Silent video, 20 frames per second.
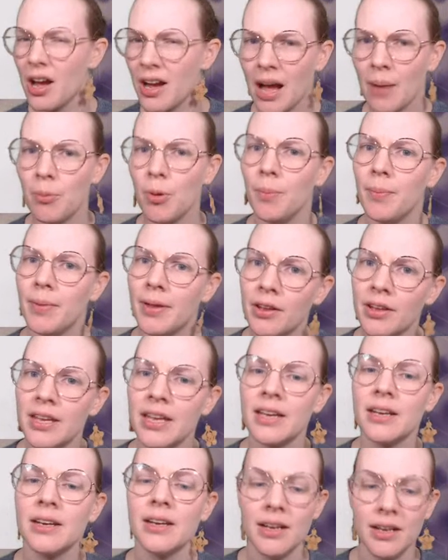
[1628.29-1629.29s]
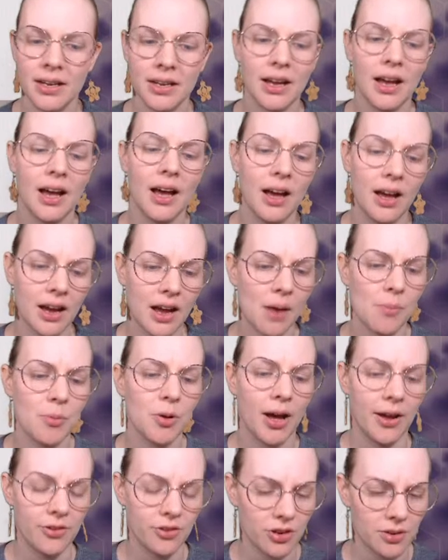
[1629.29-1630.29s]
couple million, a couple
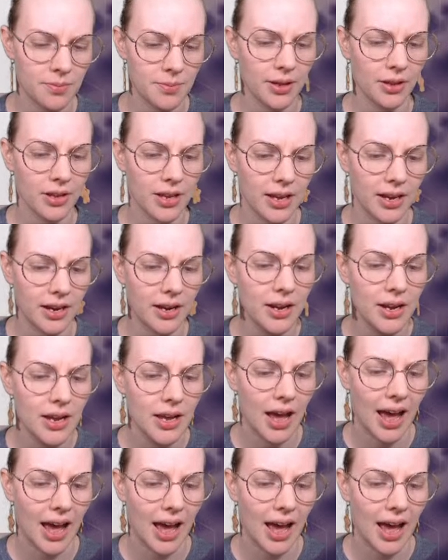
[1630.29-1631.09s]
100 million.